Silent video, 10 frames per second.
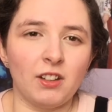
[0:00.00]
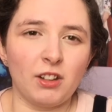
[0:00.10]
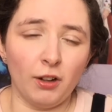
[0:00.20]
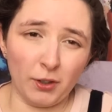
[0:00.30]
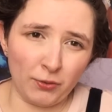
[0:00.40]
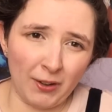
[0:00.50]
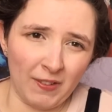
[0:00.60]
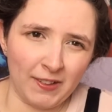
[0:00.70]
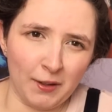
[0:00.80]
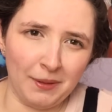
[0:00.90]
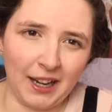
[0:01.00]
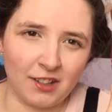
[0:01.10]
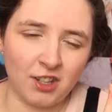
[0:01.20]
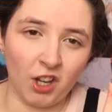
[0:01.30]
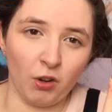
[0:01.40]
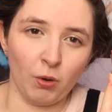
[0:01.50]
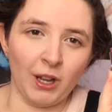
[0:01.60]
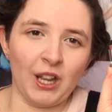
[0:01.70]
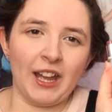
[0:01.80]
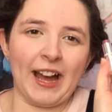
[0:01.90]
It's almost very similar to
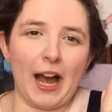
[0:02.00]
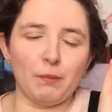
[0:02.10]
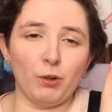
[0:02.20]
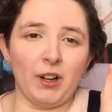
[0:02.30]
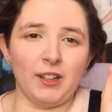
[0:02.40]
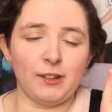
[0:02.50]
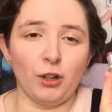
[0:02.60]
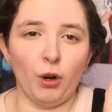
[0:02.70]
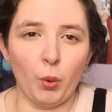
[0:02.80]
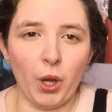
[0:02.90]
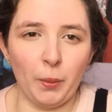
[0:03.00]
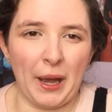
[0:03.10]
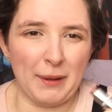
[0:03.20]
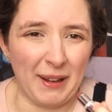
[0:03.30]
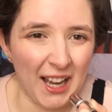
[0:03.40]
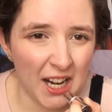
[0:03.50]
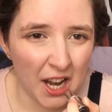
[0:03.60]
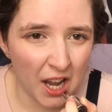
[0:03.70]
Amaris or Whirl by MAC.